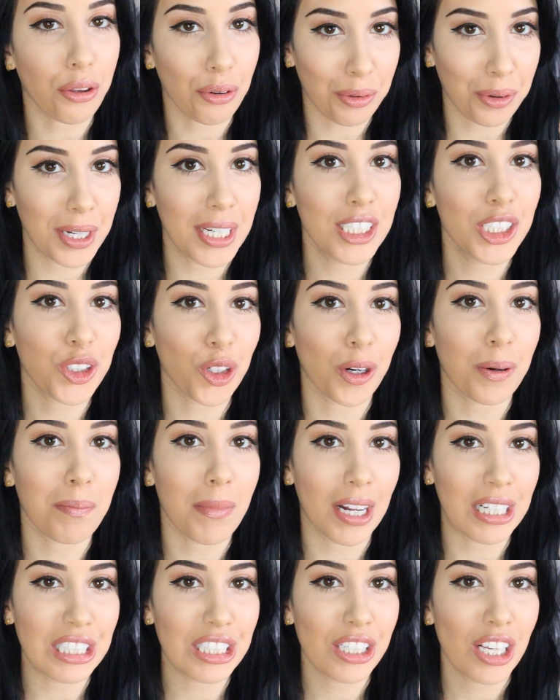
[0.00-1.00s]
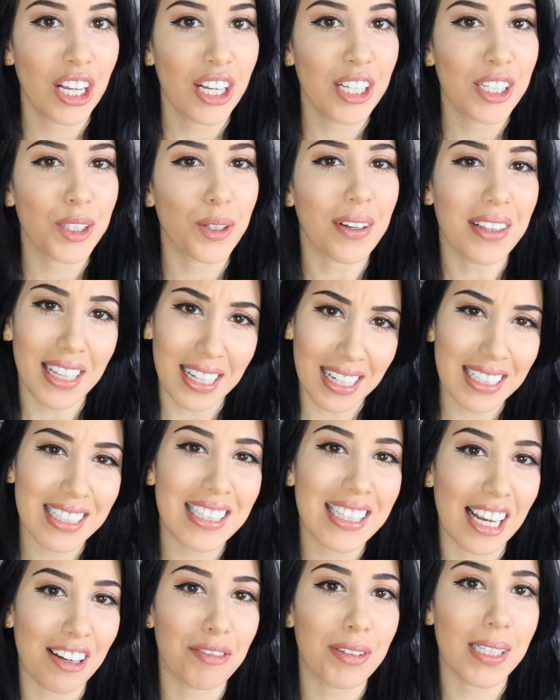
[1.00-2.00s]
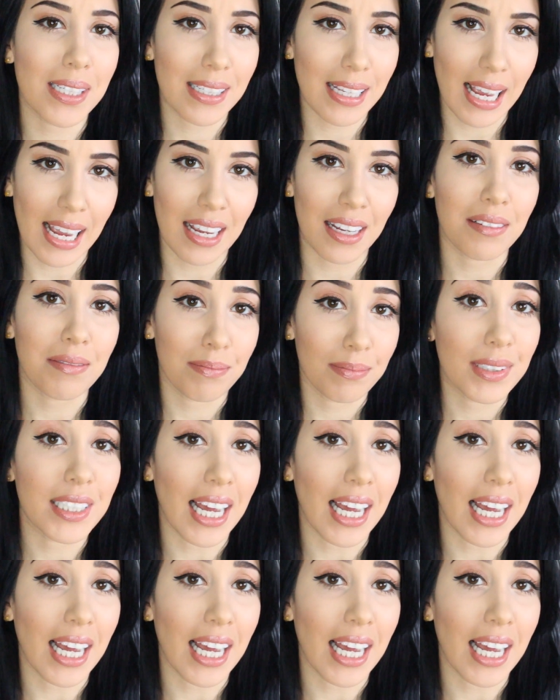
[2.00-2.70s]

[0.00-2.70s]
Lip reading: 3 short months, so I think it's safe to say